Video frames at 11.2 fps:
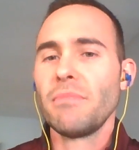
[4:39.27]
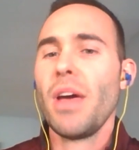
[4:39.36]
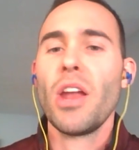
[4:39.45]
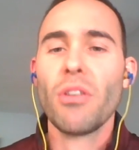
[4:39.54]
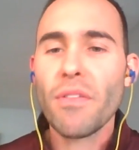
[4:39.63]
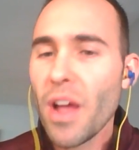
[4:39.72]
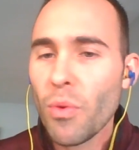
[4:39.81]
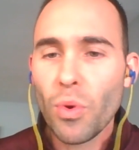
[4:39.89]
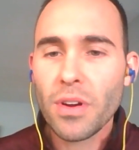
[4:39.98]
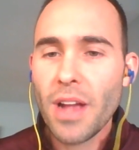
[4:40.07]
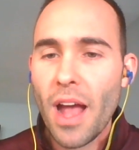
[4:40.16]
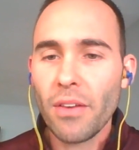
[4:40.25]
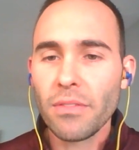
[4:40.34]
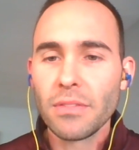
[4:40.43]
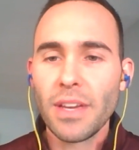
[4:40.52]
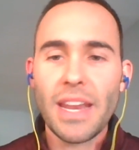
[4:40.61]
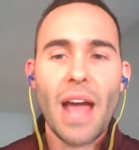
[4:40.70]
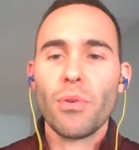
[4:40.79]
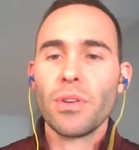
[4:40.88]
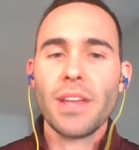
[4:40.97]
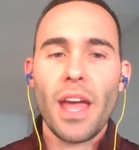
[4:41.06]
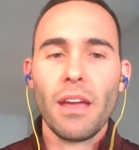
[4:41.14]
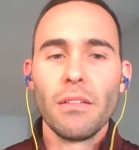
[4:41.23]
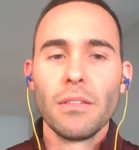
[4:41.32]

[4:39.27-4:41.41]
matter if I work out an hour a day.